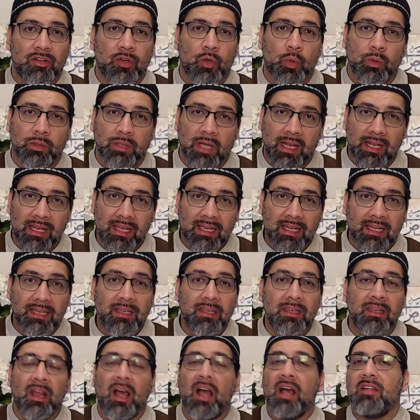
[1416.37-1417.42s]
Hudallin
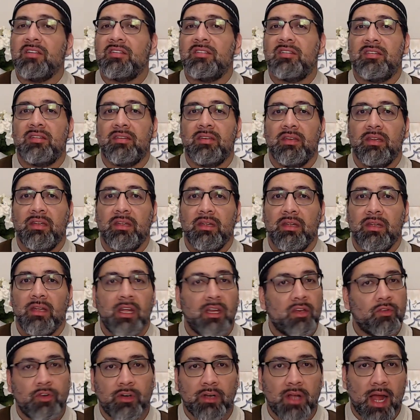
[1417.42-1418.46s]
nas is
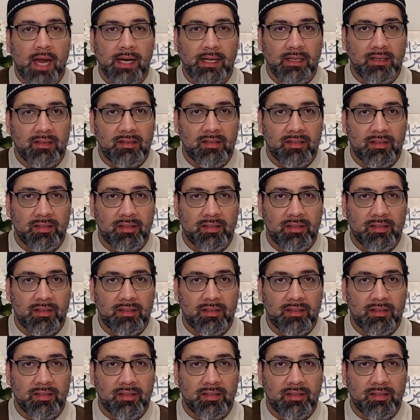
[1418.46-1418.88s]
for guidance.